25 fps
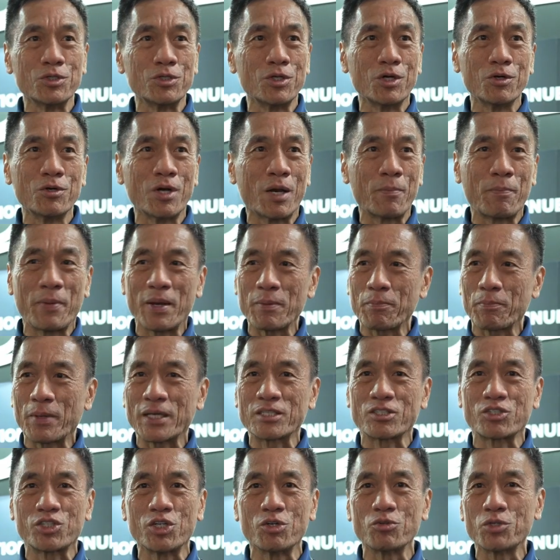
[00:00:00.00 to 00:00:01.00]
you know, a
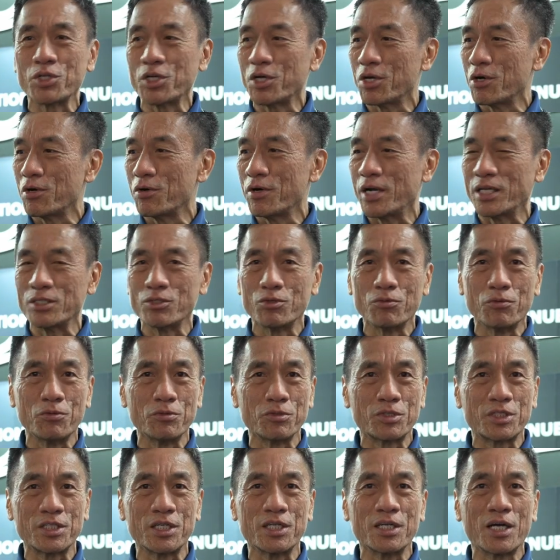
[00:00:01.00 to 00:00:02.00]
big studio and you
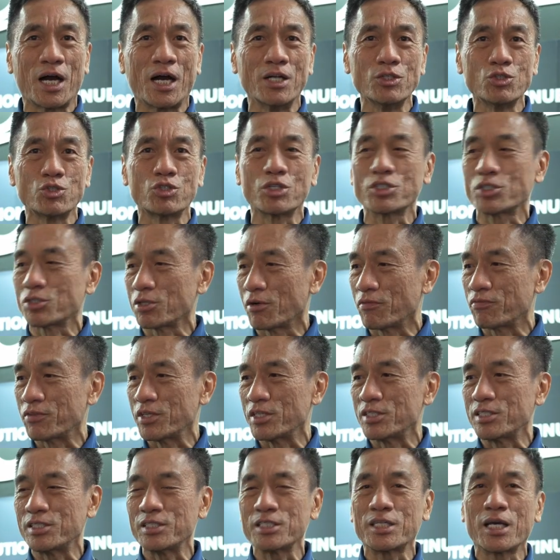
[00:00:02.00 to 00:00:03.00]
will see hundreds of
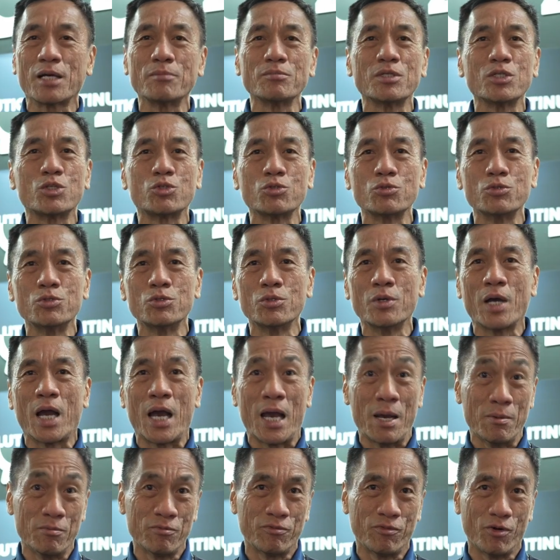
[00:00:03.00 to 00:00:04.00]
the C-Cam E2
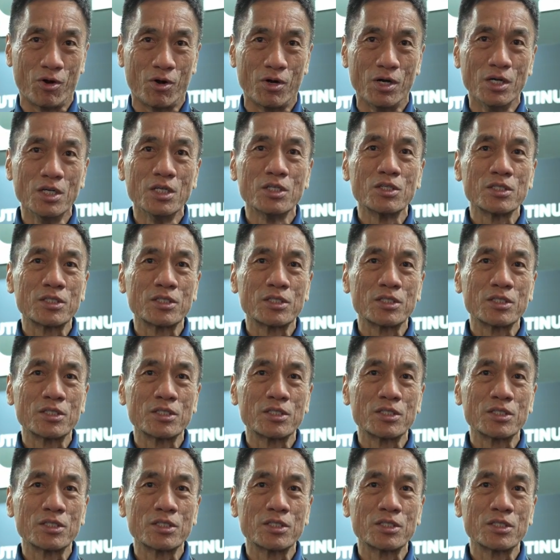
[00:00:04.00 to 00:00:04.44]
M4.